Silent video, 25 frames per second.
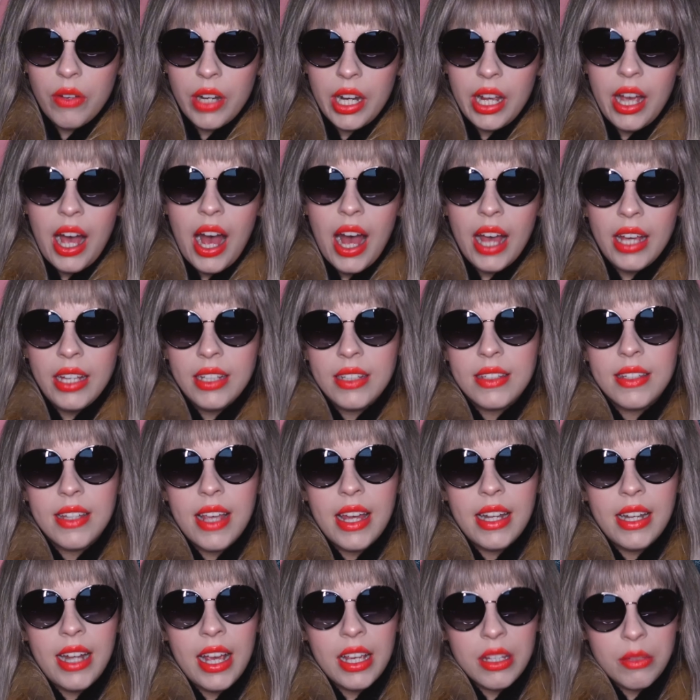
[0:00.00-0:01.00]
of her hikes
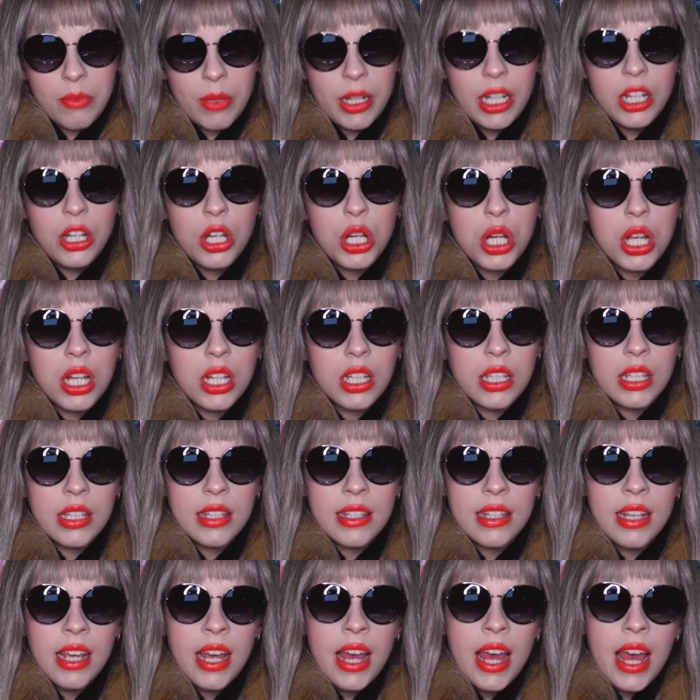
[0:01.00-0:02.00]
and
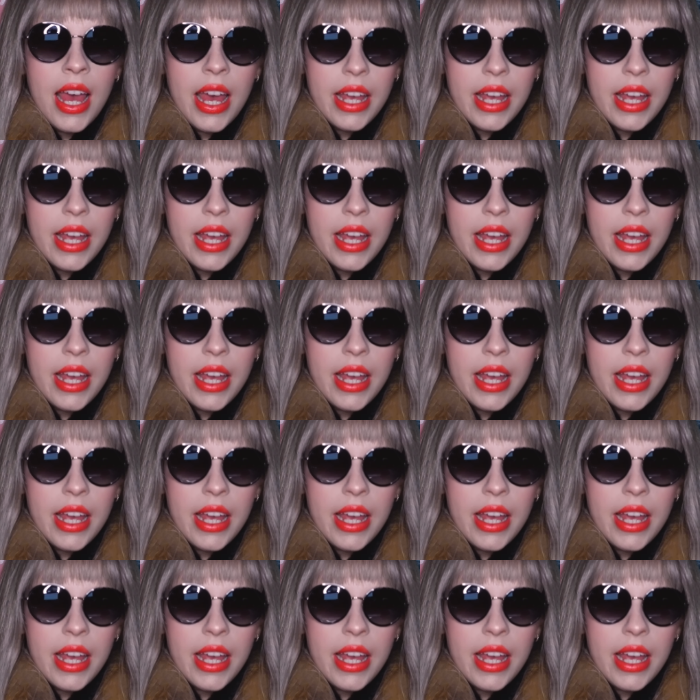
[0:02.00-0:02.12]
expeditions,